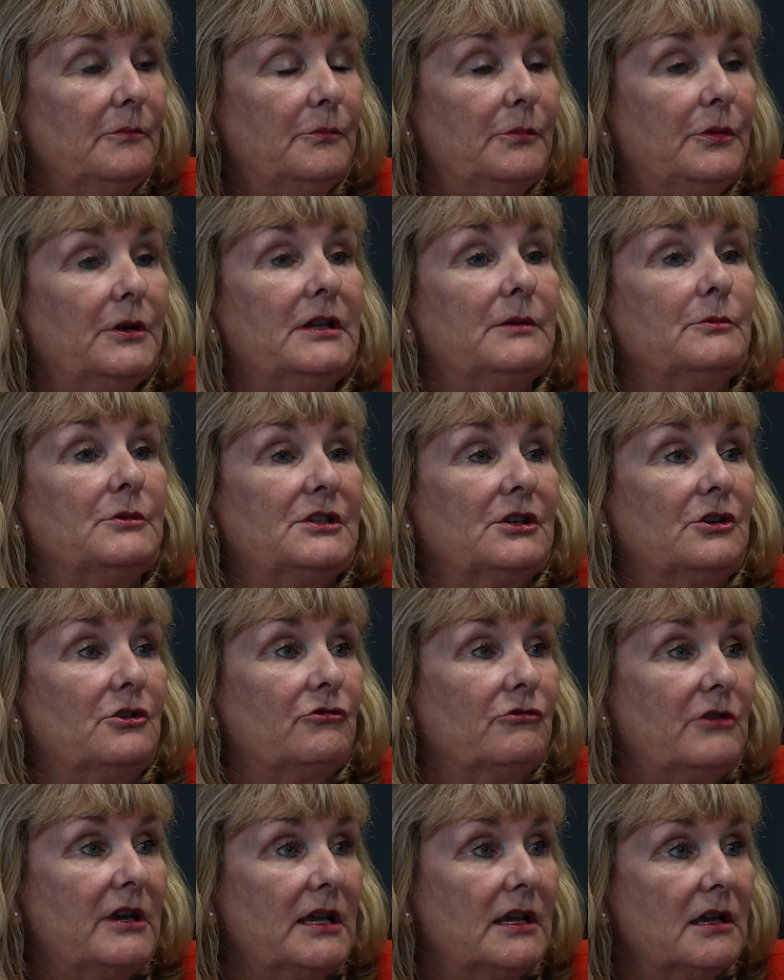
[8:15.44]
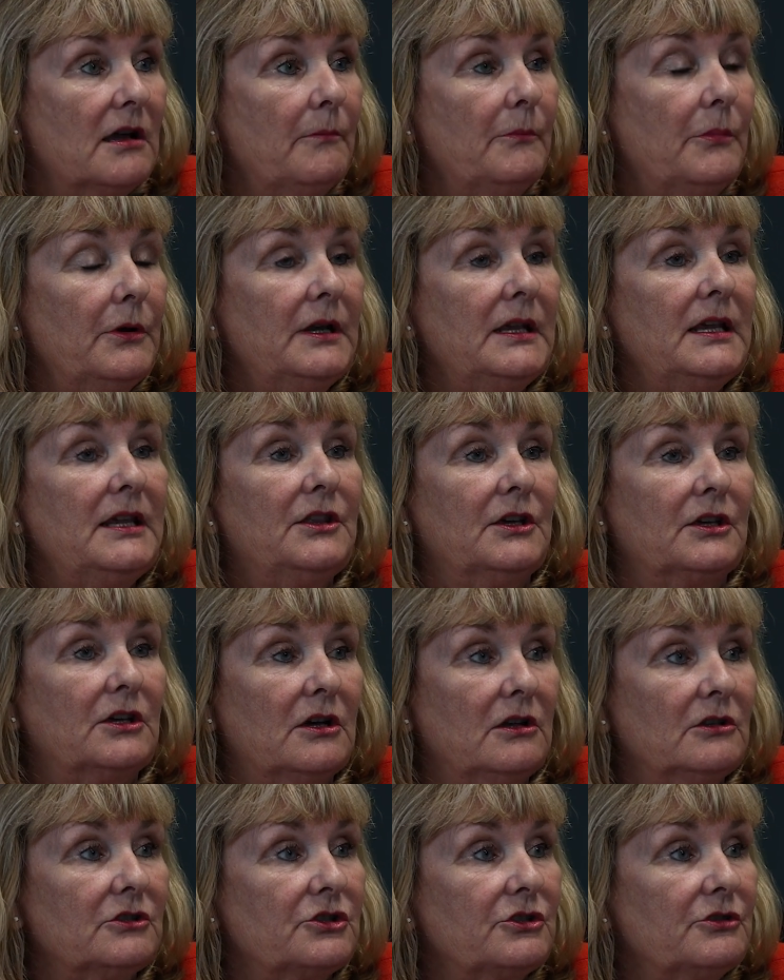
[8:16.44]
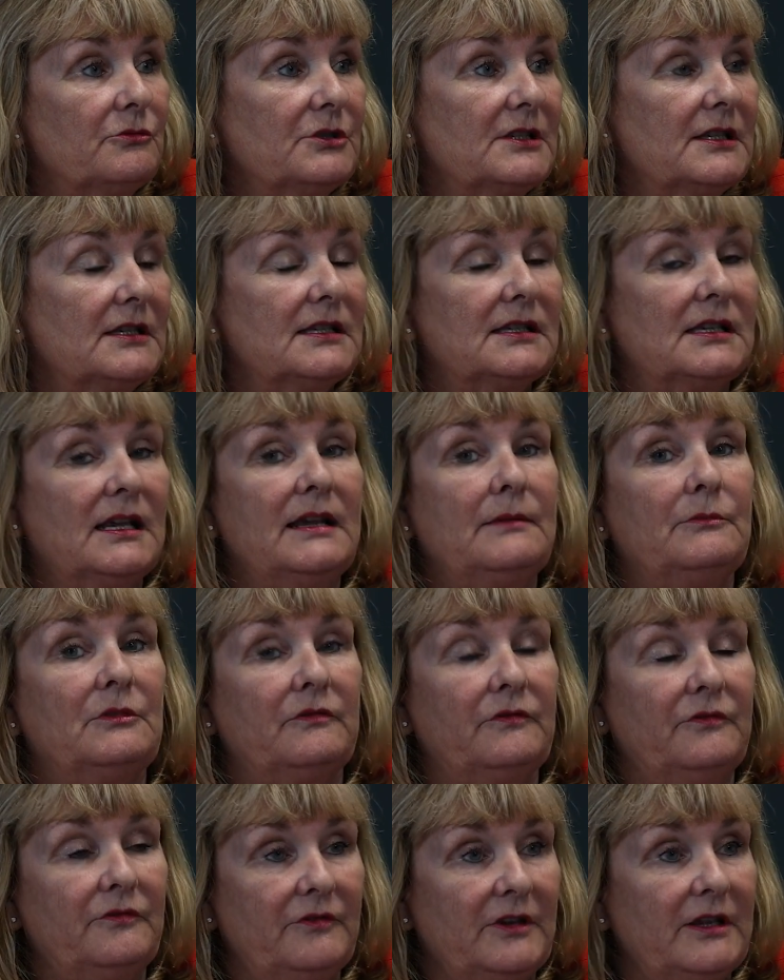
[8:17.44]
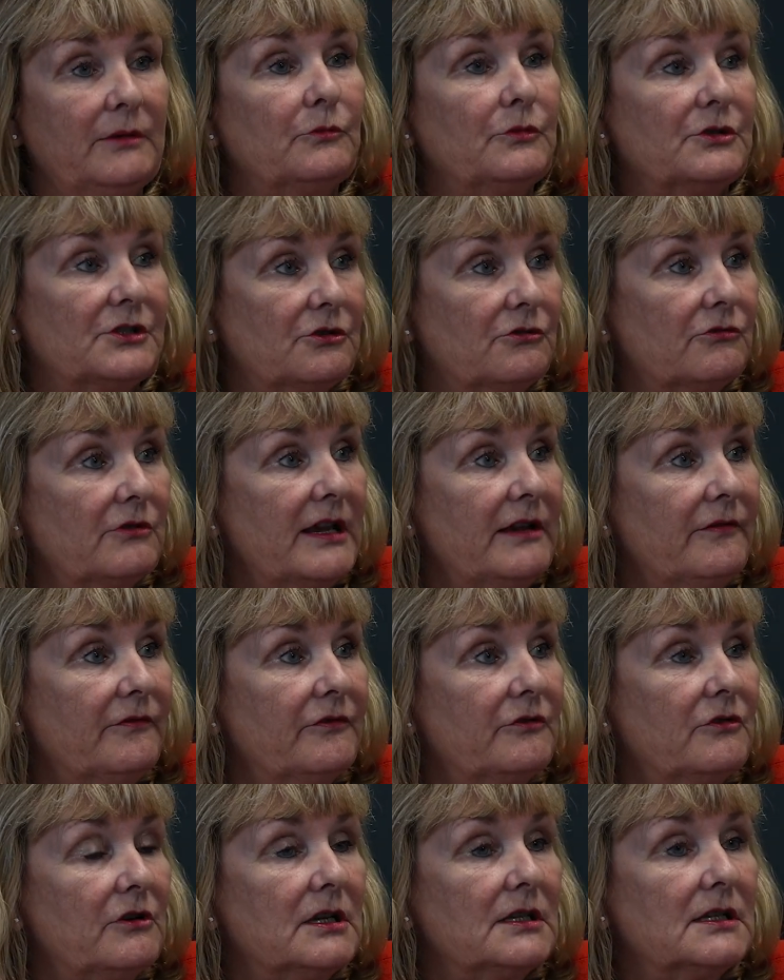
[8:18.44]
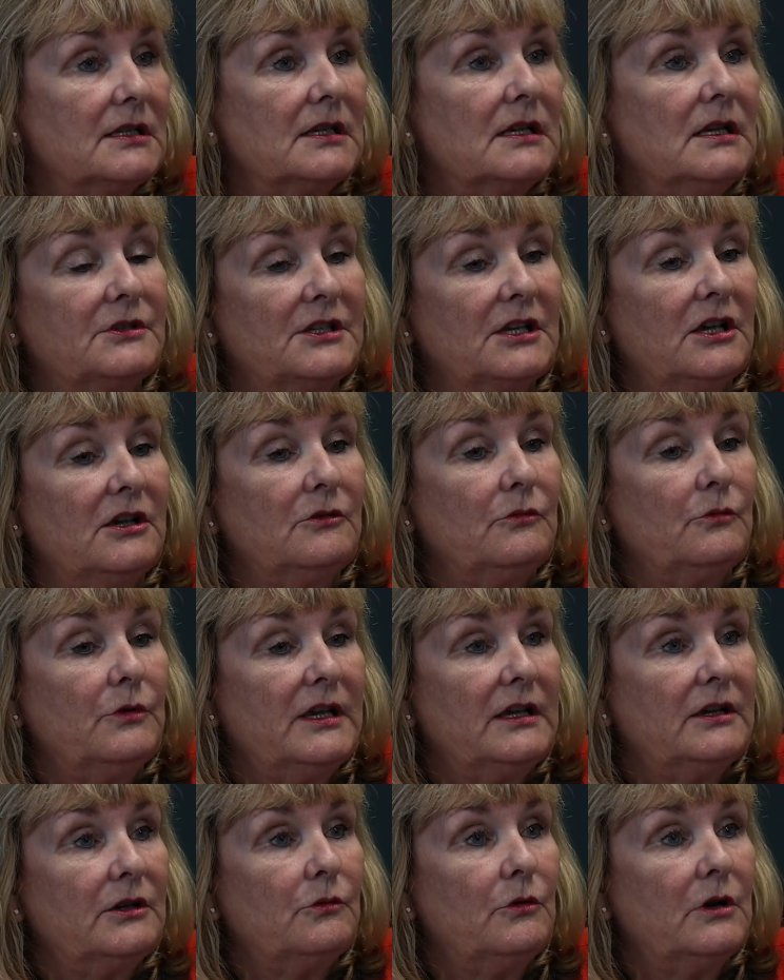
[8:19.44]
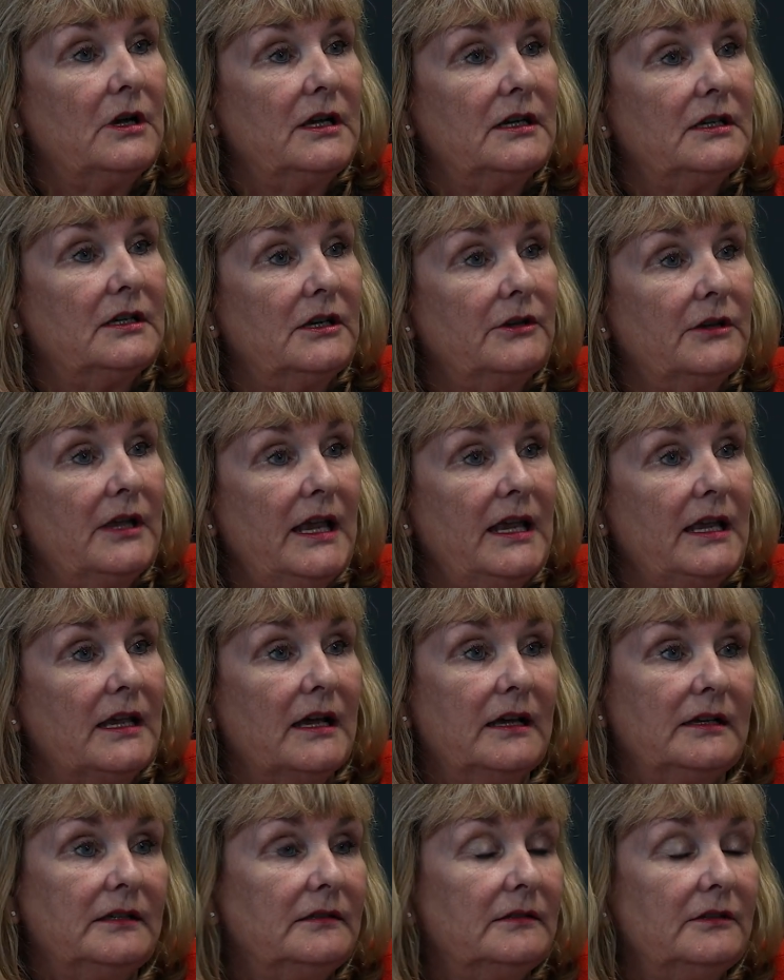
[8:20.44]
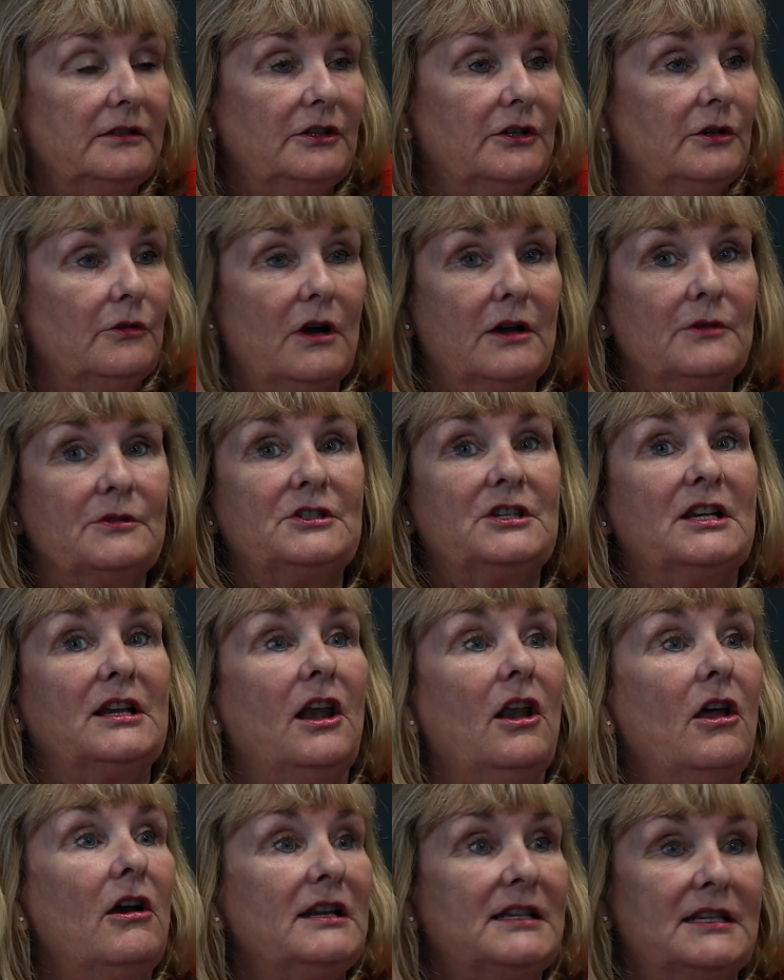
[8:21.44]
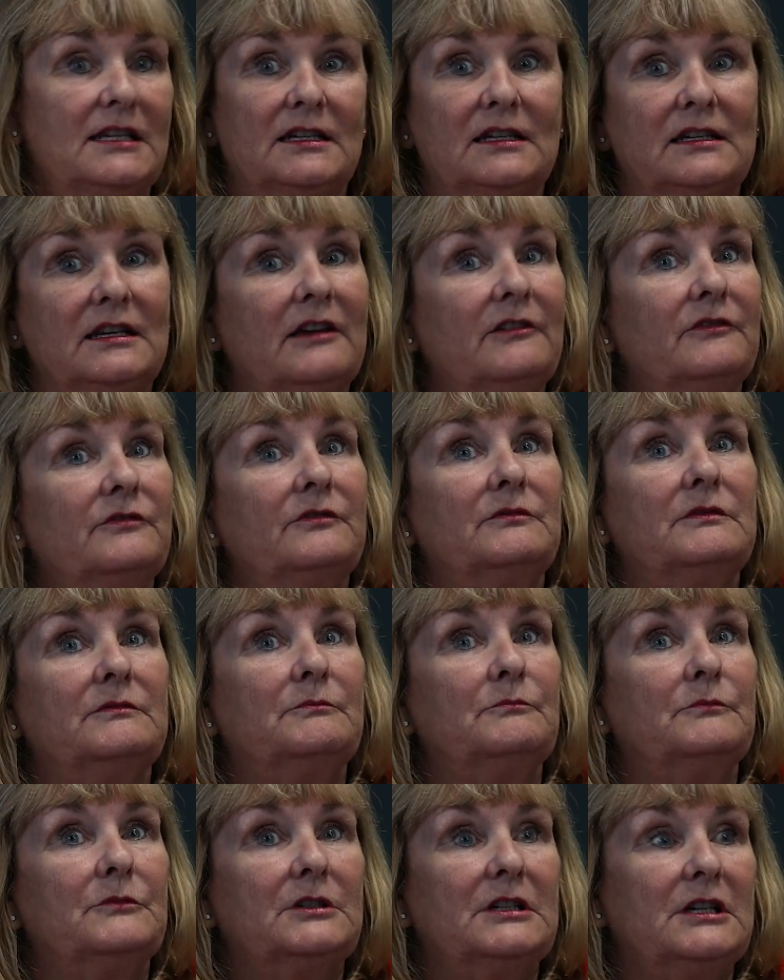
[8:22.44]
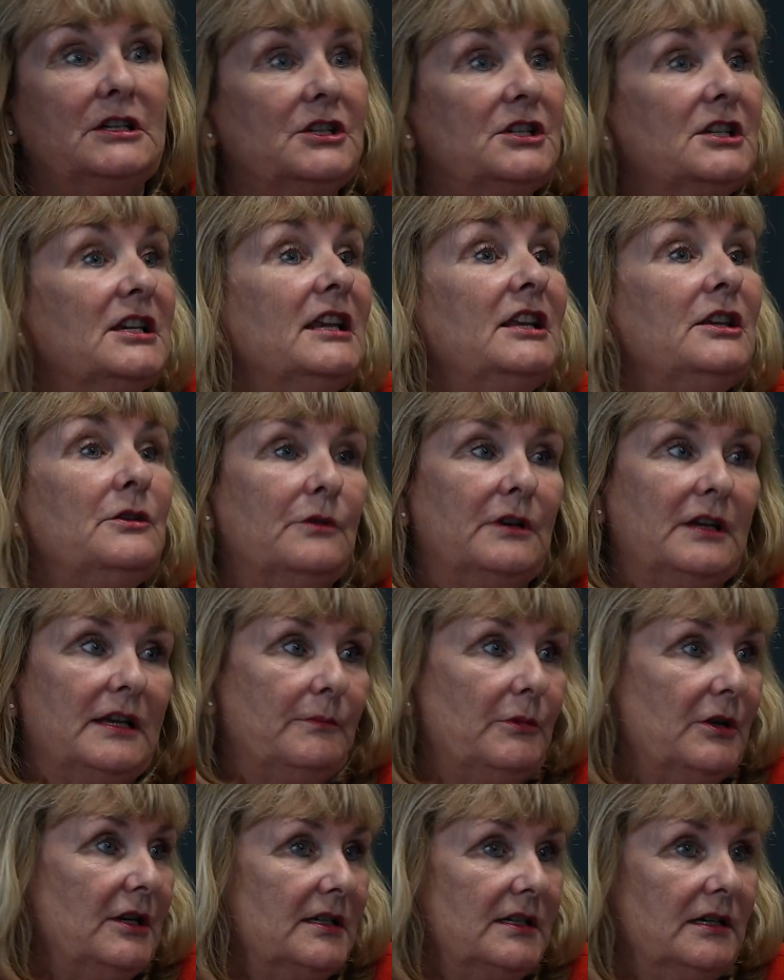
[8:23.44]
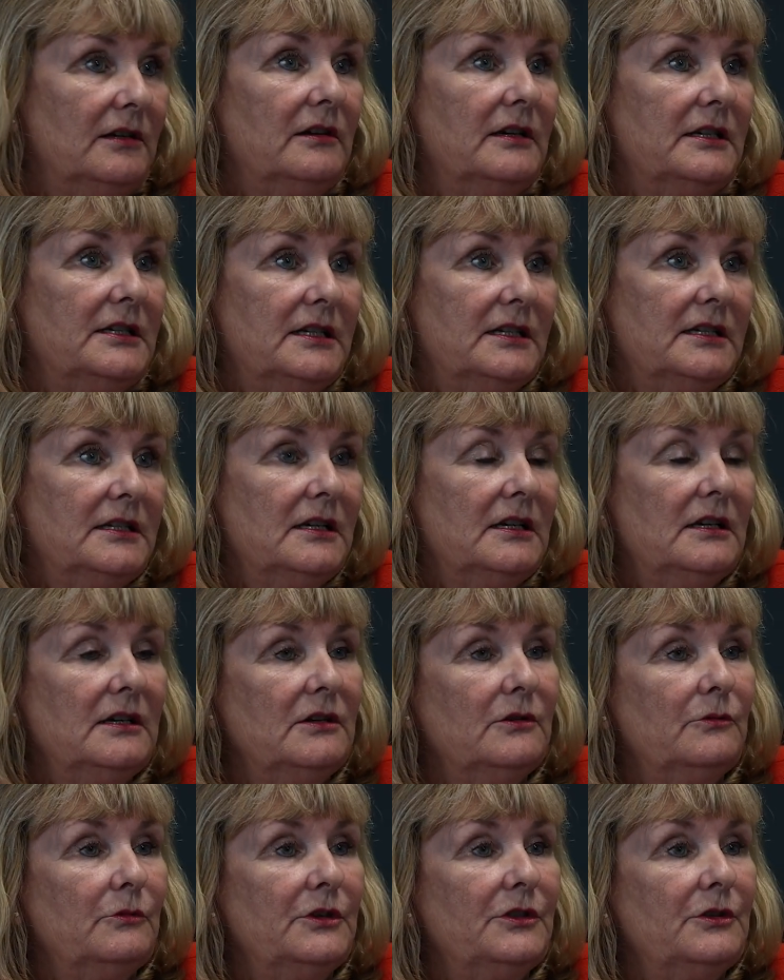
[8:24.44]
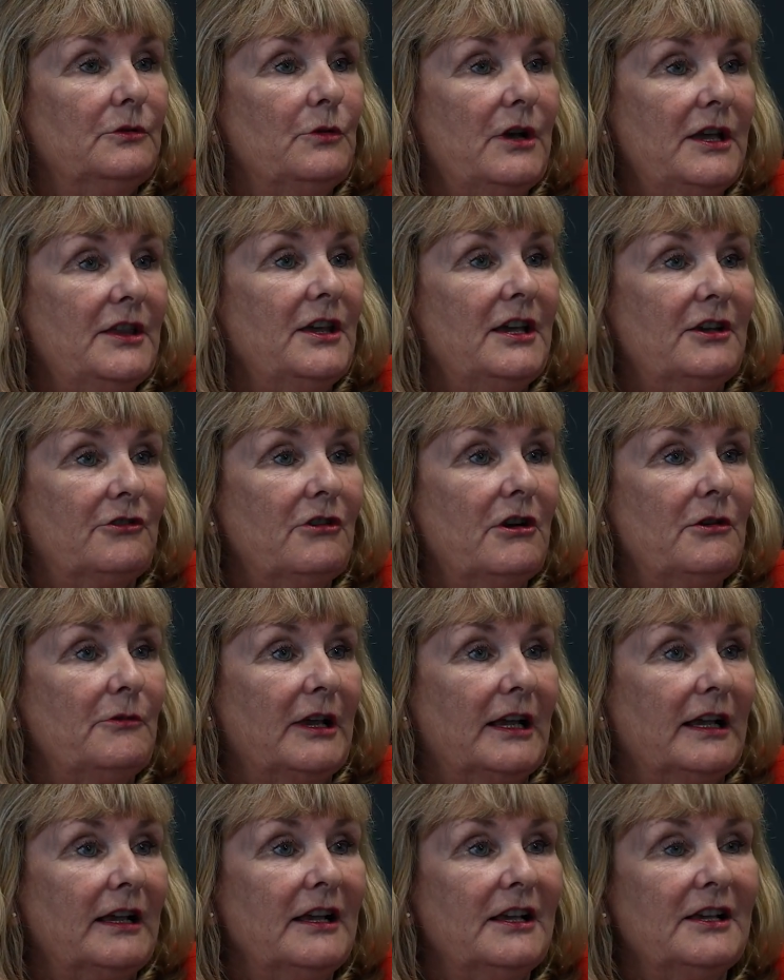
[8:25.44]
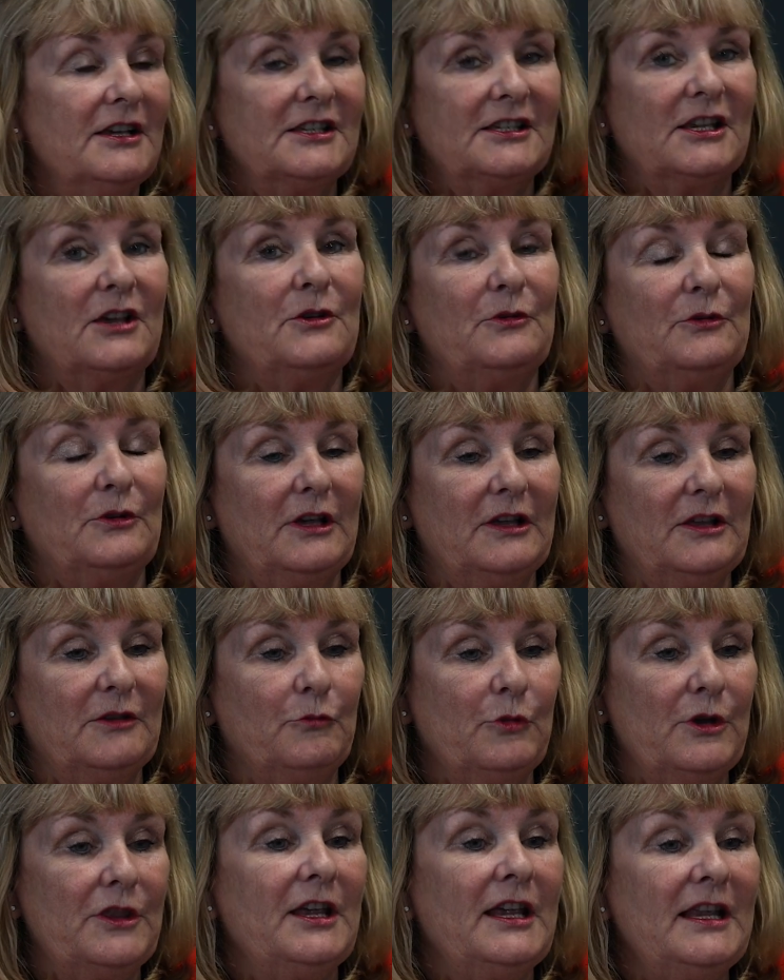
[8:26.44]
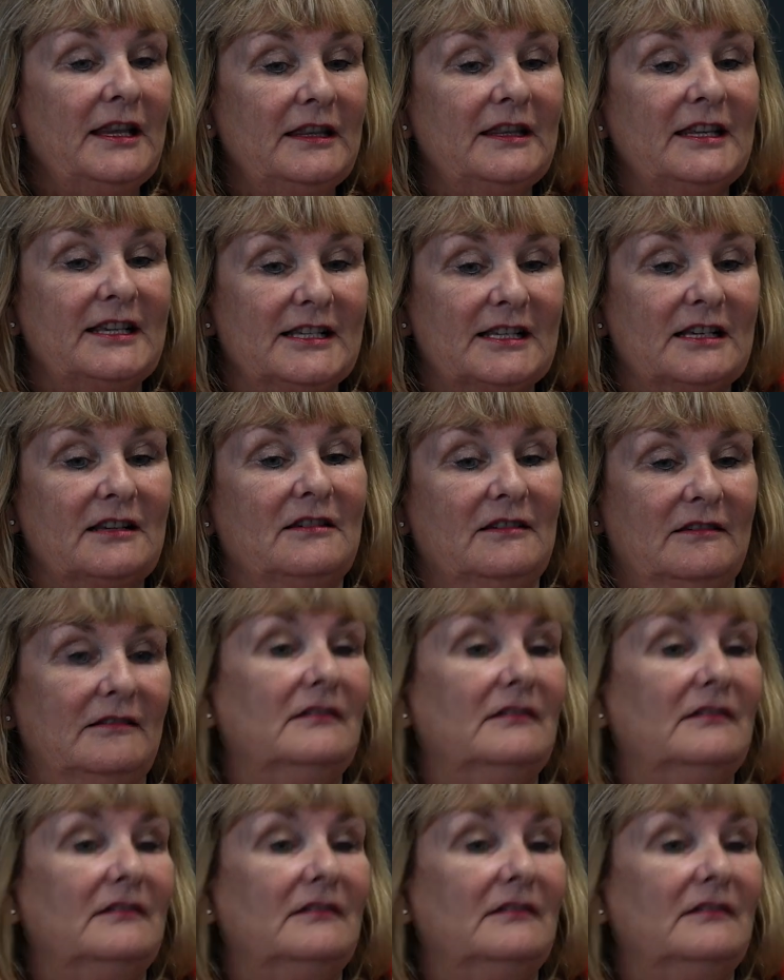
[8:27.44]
But it was a great company. The culture was the same. The fit was great for us. So we acquired Locate. And, I was delighted and have continually been delighted with the way they're growing. So within this